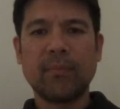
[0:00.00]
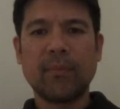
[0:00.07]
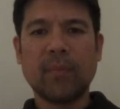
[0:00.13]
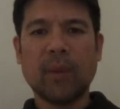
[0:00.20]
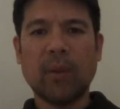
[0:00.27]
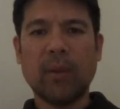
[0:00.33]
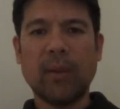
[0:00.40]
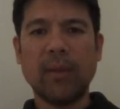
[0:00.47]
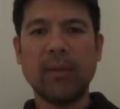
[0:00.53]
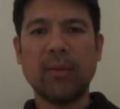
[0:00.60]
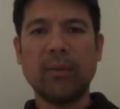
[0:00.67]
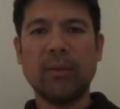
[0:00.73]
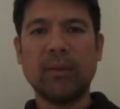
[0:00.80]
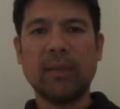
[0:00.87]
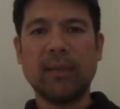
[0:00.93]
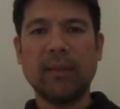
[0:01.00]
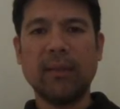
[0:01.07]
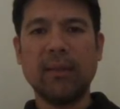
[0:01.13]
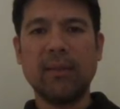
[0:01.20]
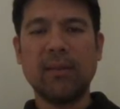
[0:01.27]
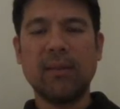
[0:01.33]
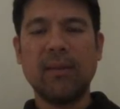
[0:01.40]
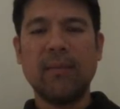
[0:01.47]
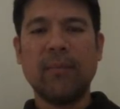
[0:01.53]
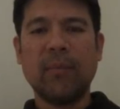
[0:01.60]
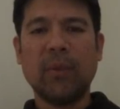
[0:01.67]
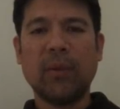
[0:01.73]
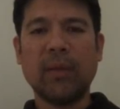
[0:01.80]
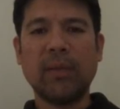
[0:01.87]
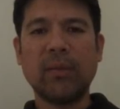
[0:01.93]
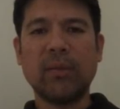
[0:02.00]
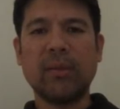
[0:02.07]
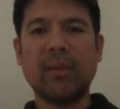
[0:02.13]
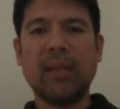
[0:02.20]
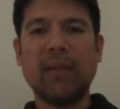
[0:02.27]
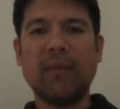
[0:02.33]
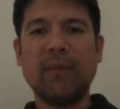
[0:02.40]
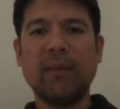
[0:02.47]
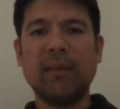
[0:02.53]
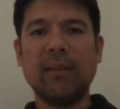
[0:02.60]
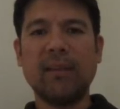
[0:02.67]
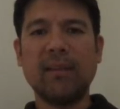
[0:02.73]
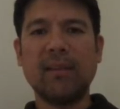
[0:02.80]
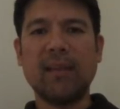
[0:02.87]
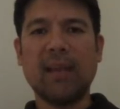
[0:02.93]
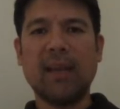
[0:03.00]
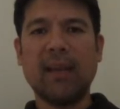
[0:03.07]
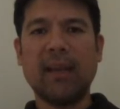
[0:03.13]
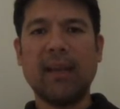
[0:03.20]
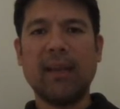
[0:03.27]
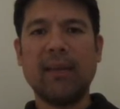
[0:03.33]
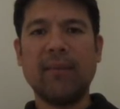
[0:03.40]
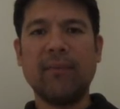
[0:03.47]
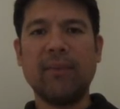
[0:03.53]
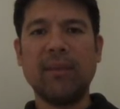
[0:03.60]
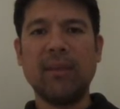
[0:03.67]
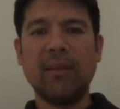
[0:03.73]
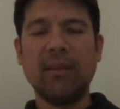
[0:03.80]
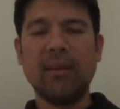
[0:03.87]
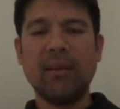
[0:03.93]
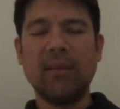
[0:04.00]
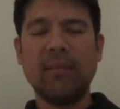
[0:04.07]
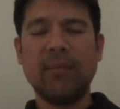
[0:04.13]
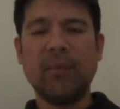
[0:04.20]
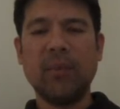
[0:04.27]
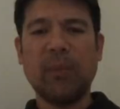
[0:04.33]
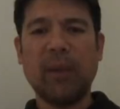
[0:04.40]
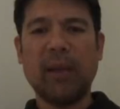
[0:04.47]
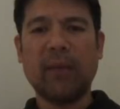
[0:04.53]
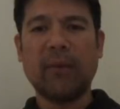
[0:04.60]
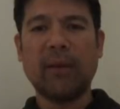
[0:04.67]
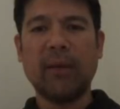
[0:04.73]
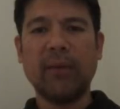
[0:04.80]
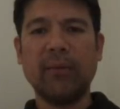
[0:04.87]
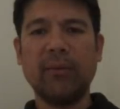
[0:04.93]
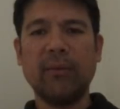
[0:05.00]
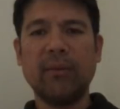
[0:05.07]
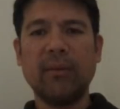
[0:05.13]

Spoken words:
Okay, so it looks like this. Okay, so it definitely does not have the background.